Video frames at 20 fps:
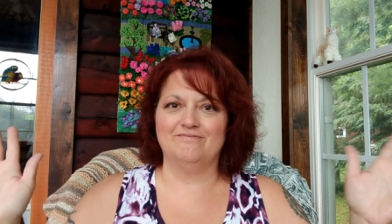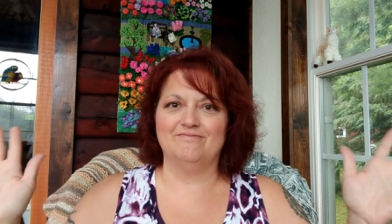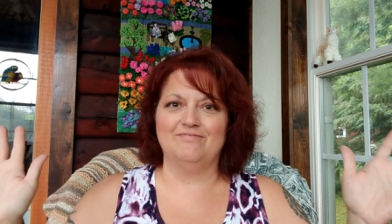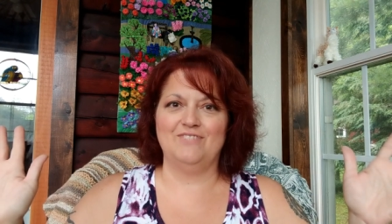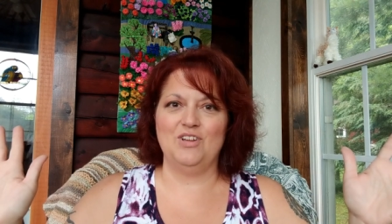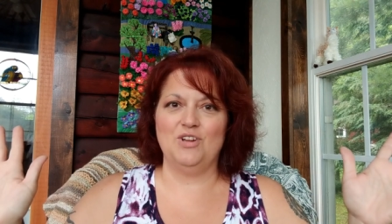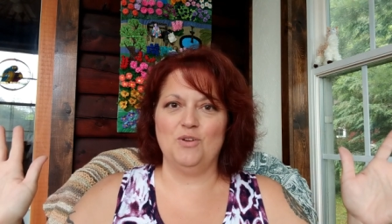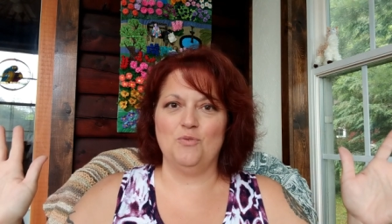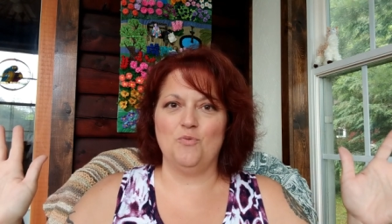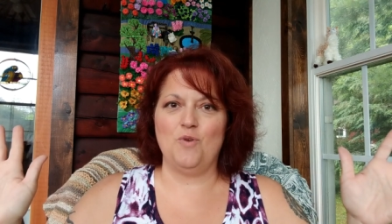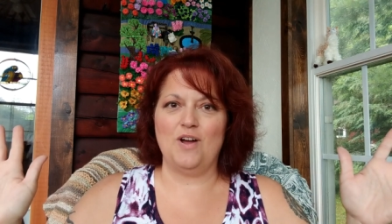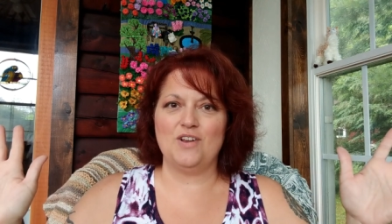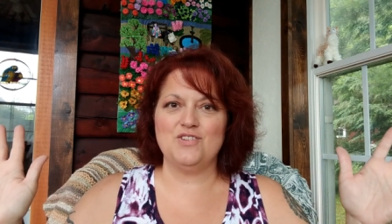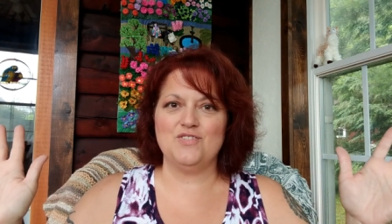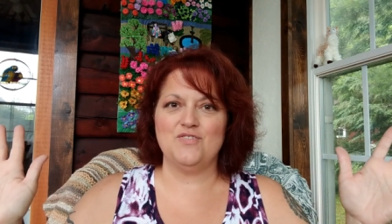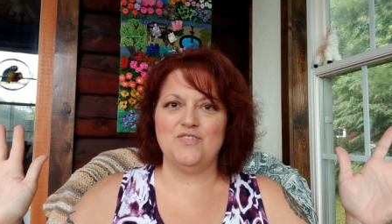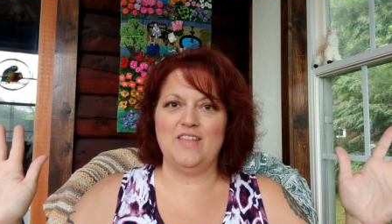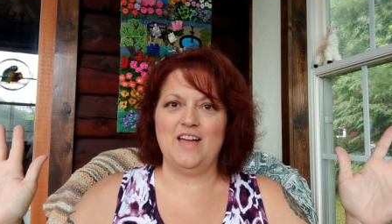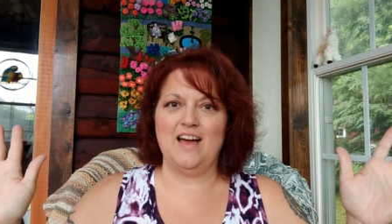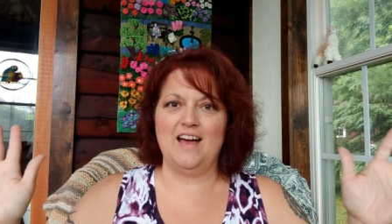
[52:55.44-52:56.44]
you can watch
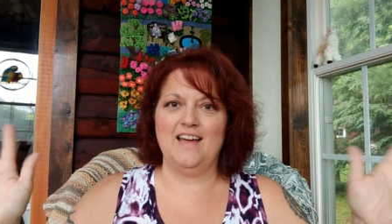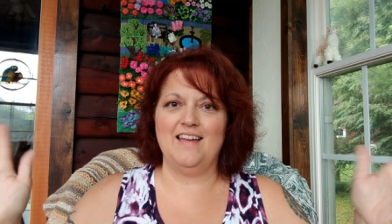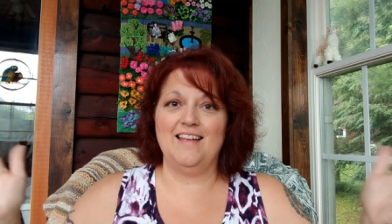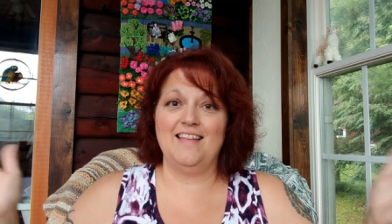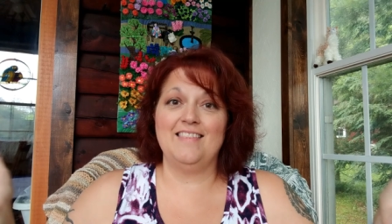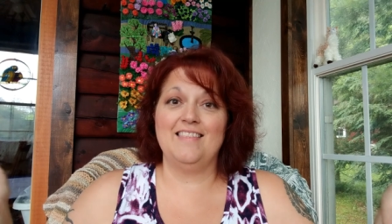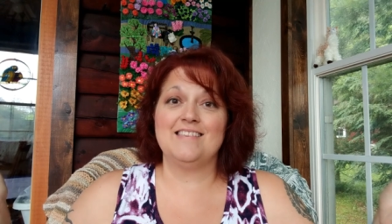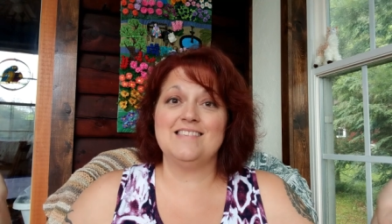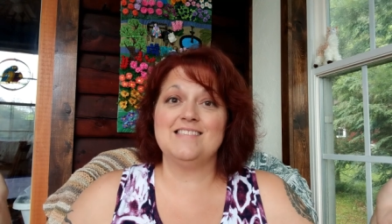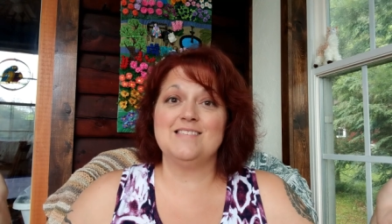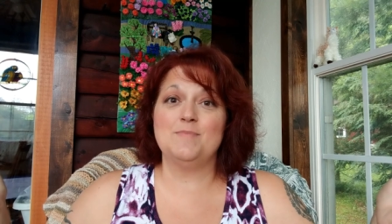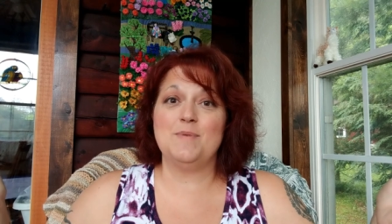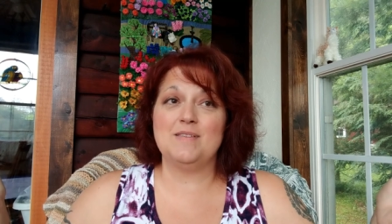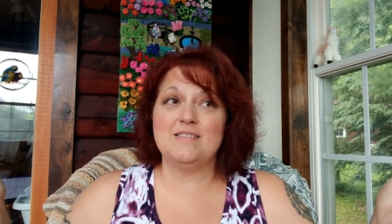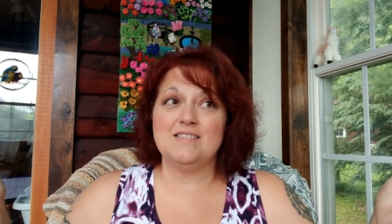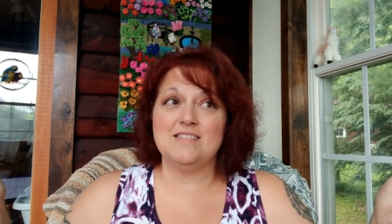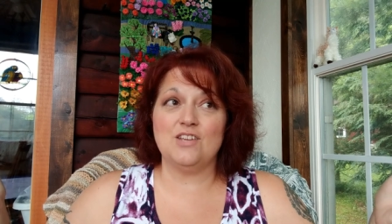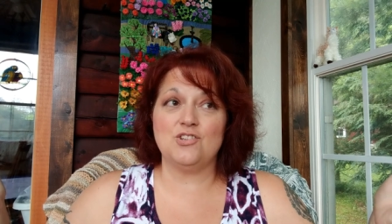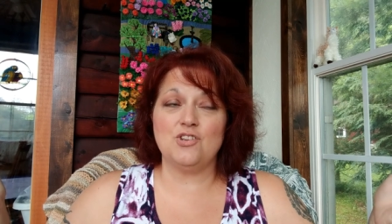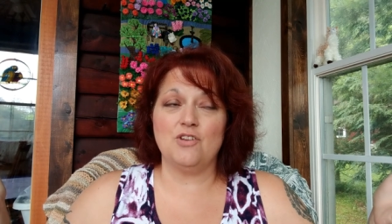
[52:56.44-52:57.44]
for that. And this has been
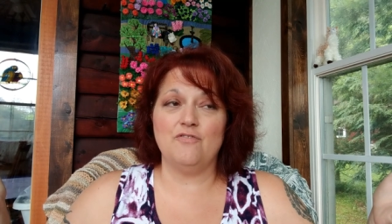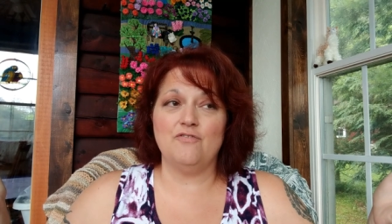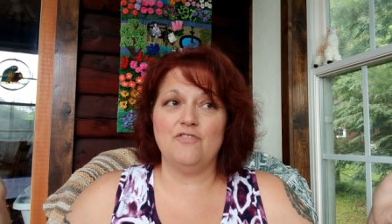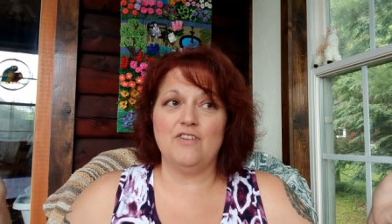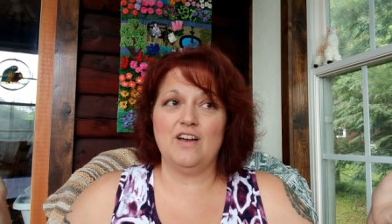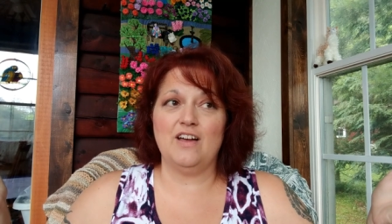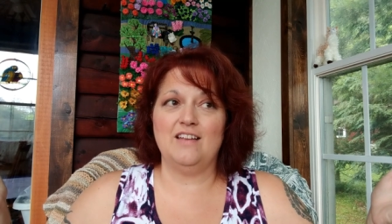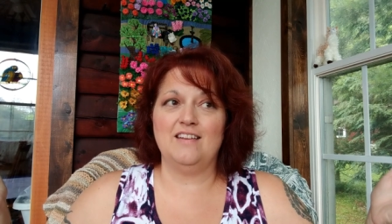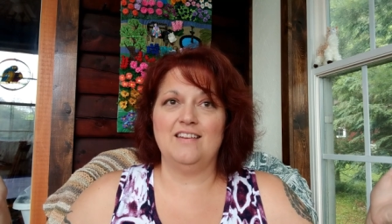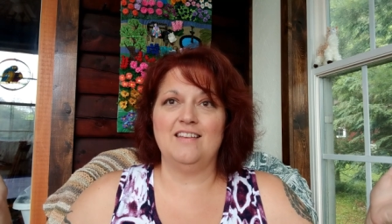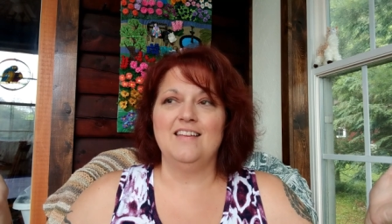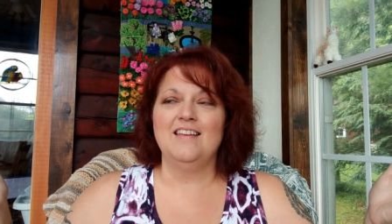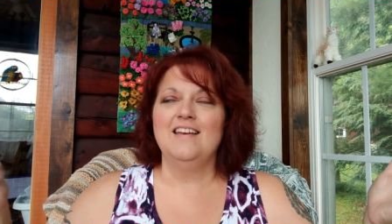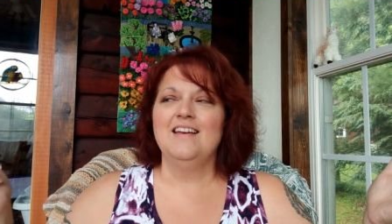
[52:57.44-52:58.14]
such a fun